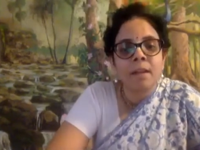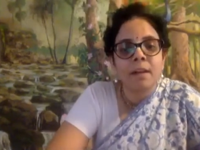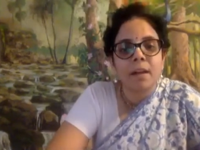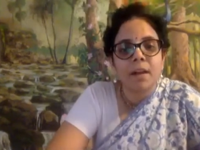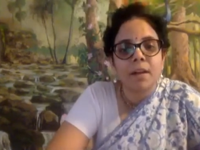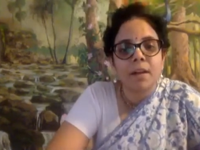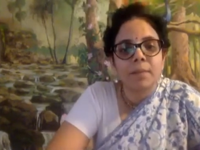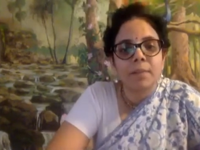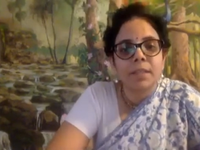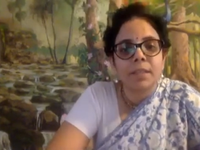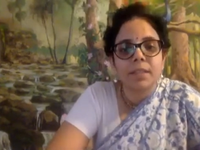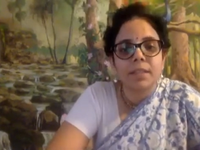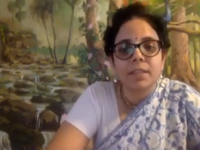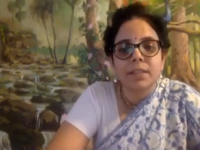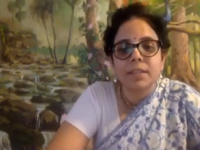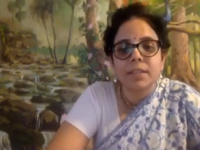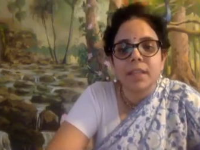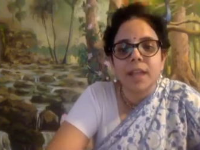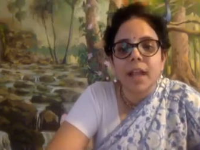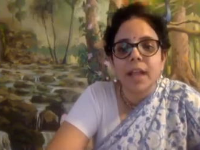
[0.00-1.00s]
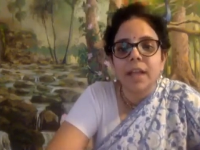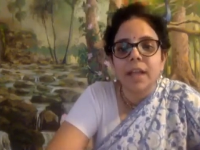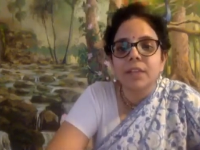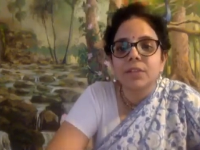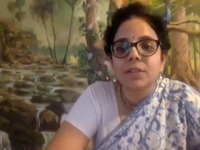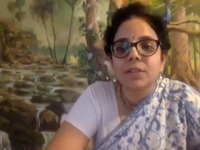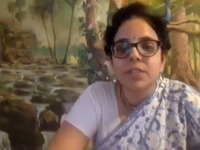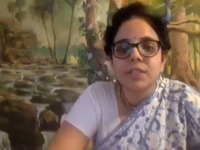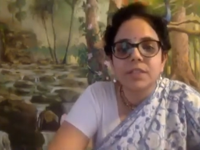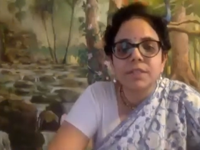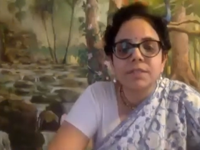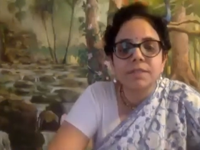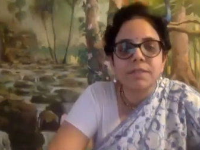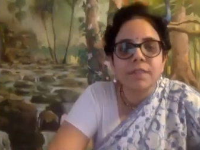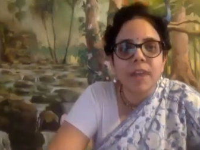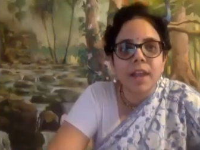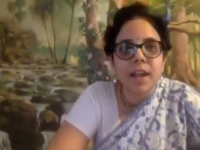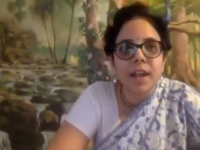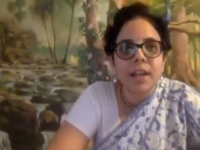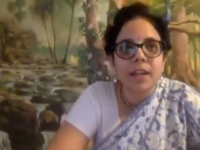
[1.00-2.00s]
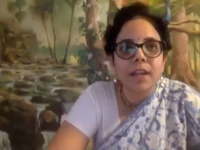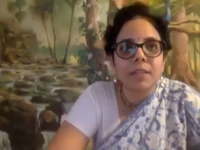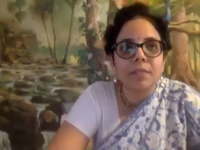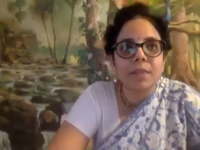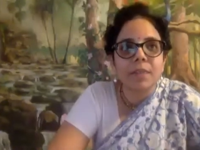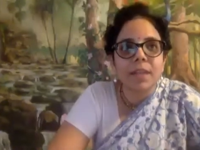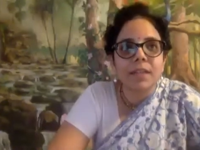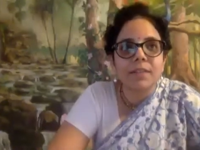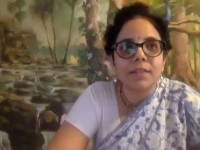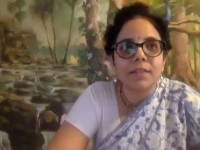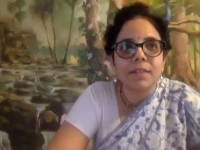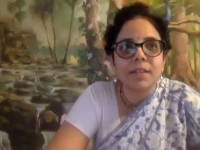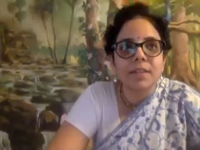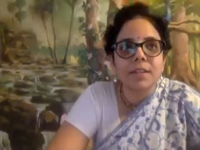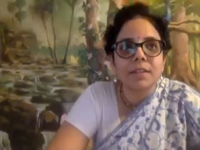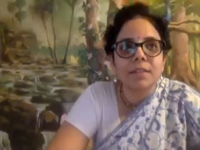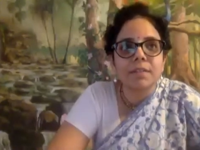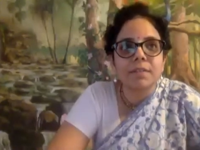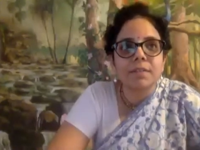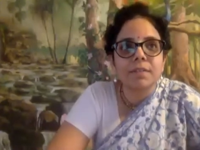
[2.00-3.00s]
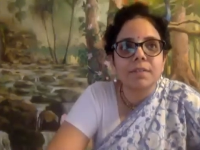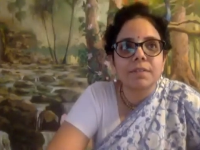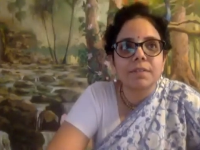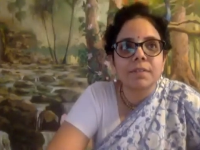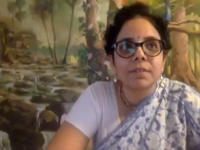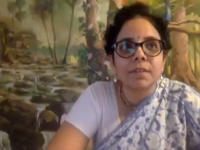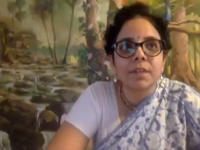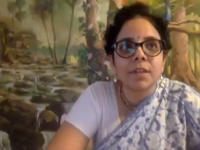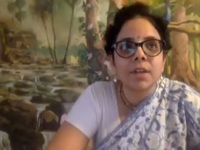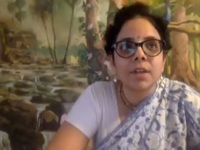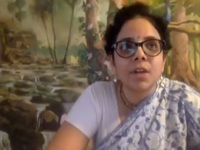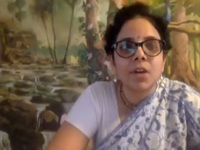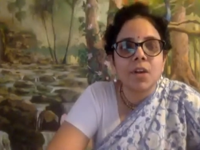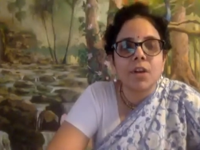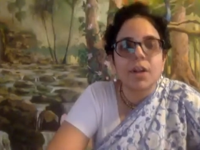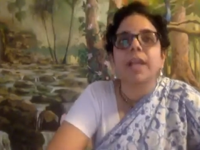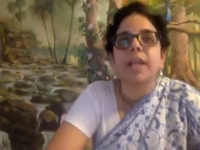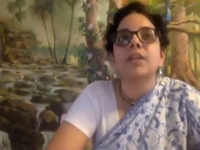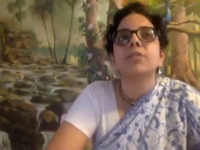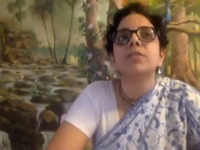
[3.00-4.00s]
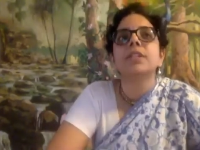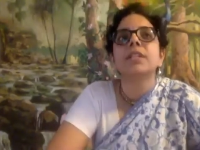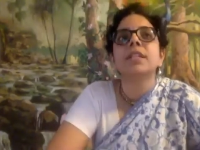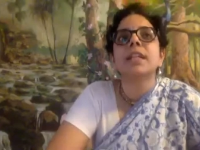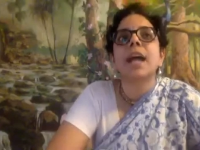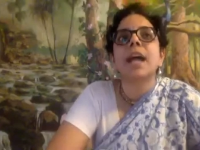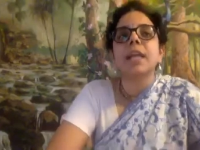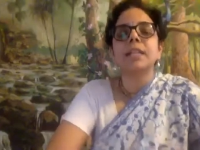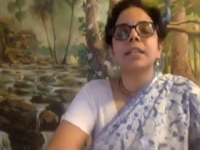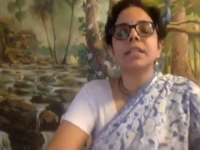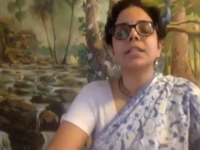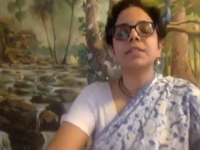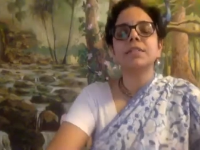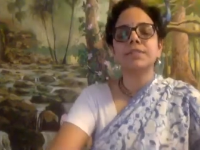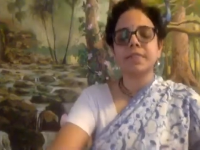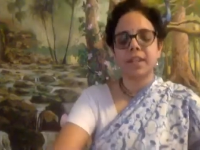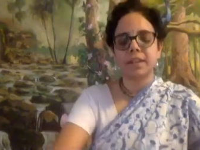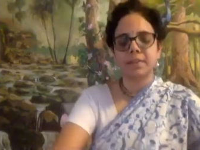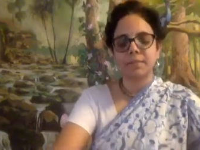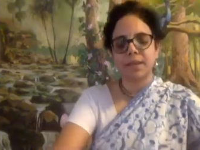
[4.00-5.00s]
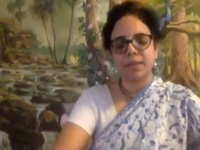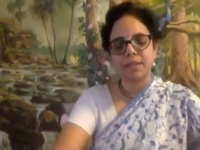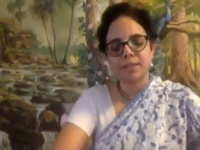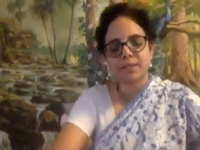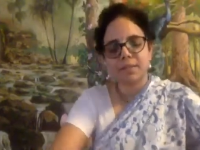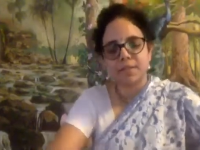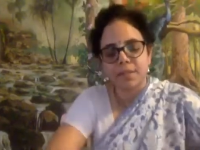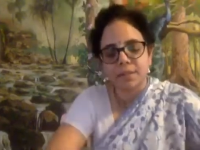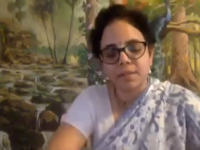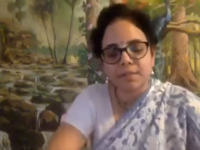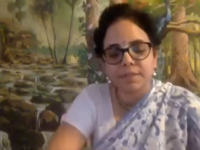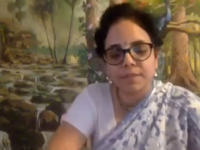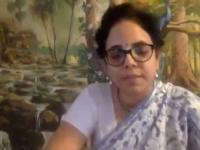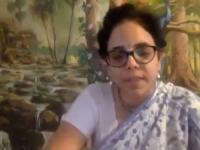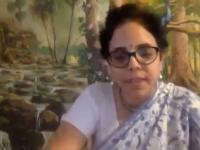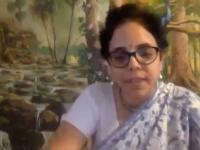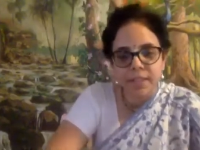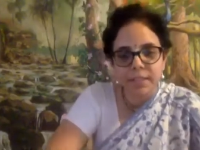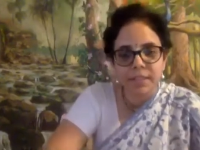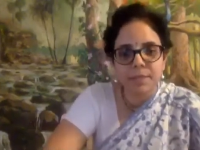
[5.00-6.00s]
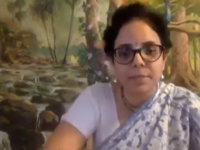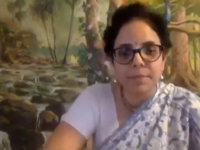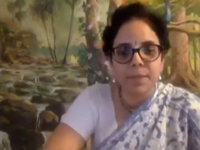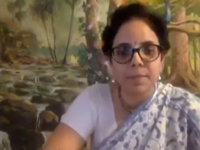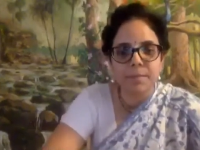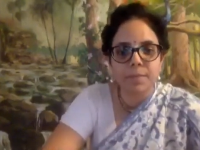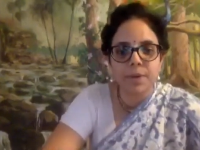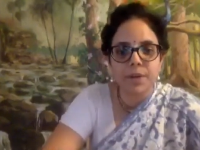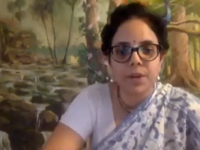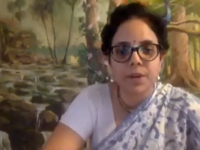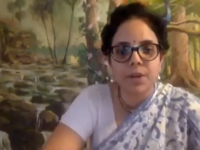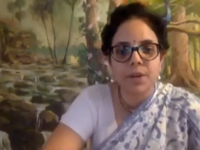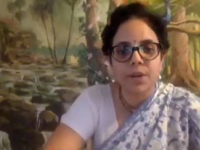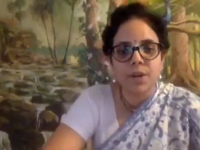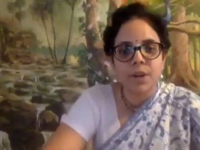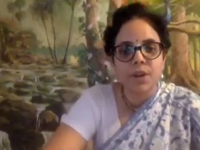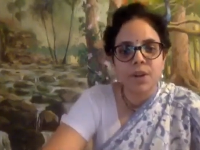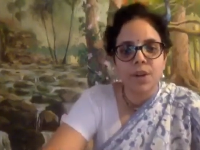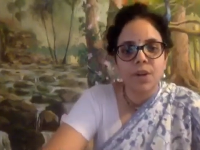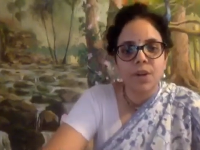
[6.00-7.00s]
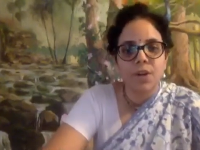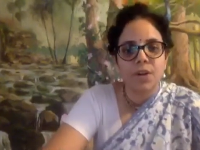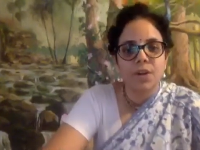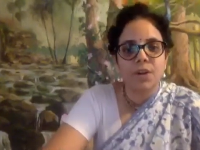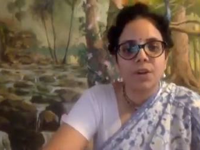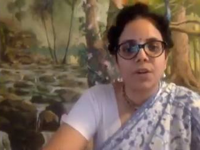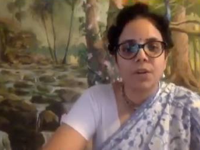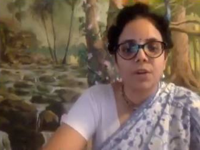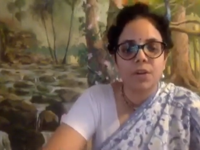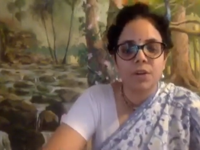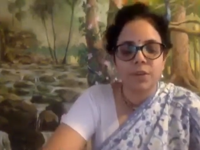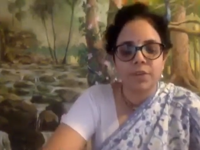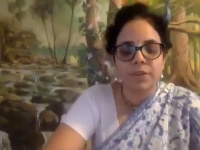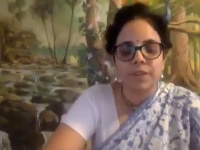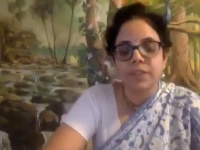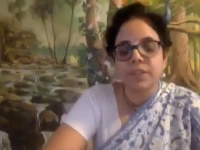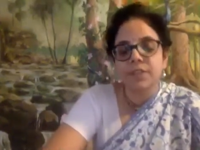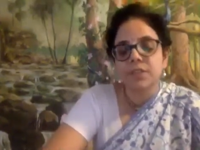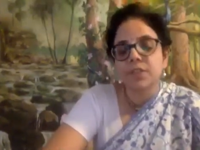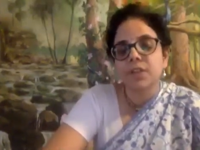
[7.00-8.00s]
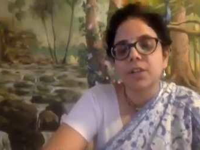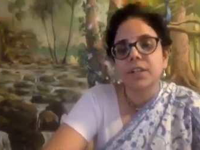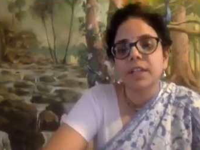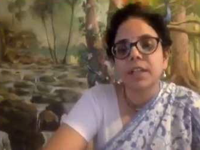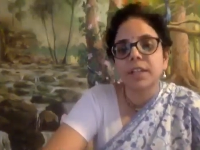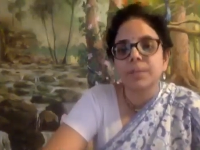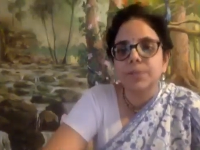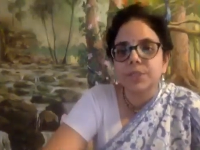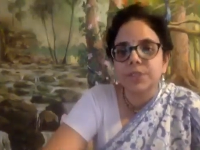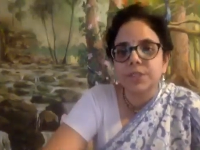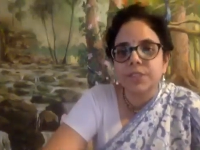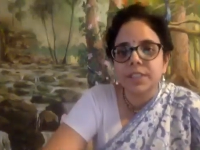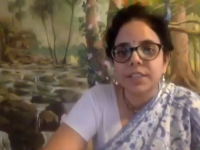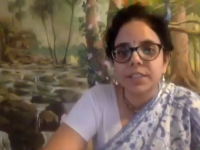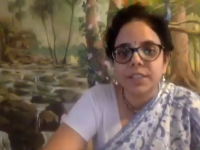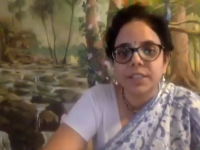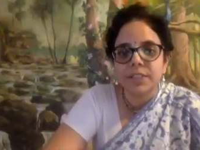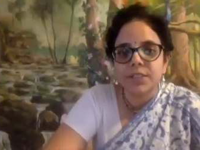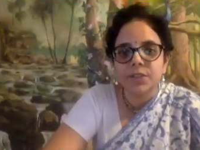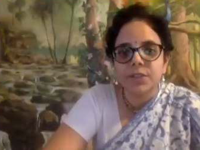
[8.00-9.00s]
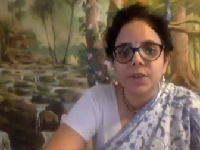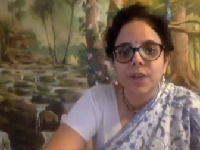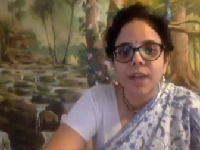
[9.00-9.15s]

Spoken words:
because I couldn't find myself, or I couldn't identify myself as a member of an ISKCON community. So I